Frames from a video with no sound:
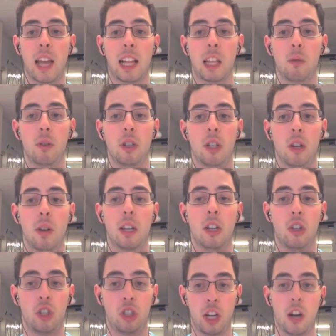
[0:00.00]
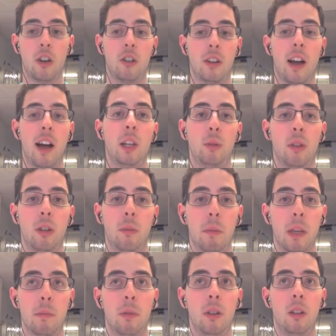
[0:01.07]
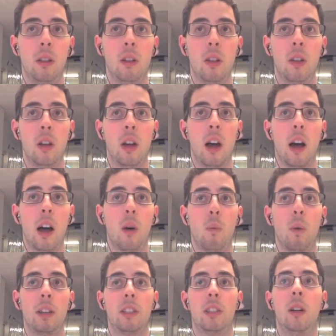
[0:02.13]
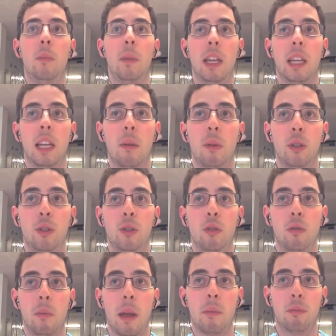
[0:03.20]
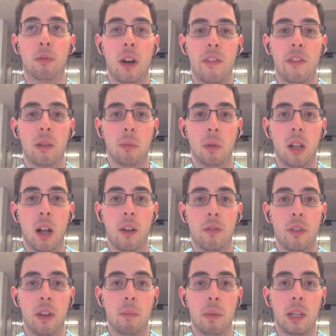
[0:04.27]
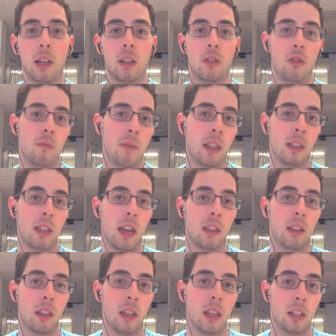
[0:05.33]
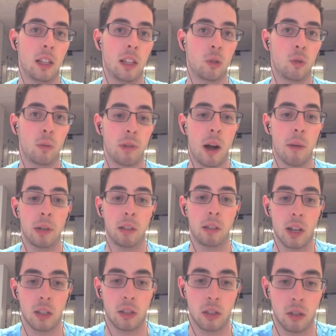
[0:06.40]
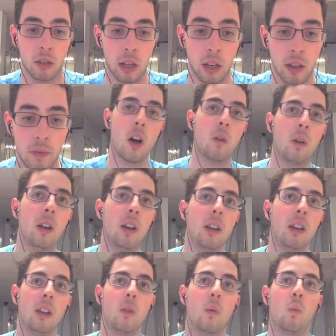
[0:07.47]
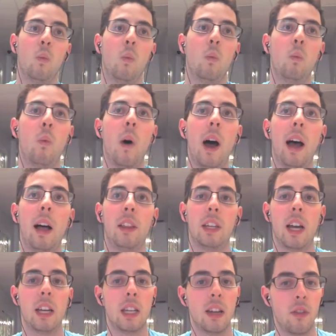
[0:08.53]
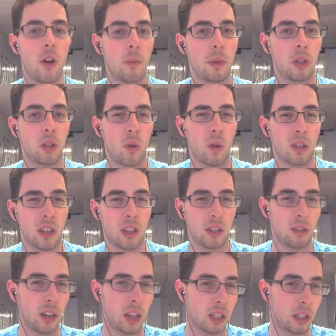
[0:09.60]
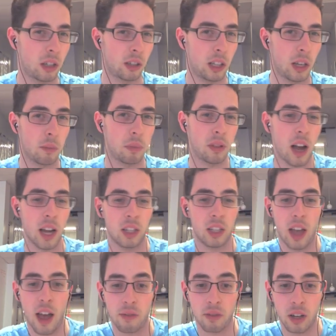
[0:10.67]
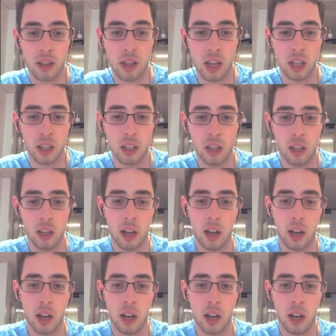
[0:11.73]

exactly what you're doing and share your knowledge with other people, while still being able to remain profitable off of it because you maintain the intellectual property rights to it. While the idea of open source doesn't necessarily apply to everything,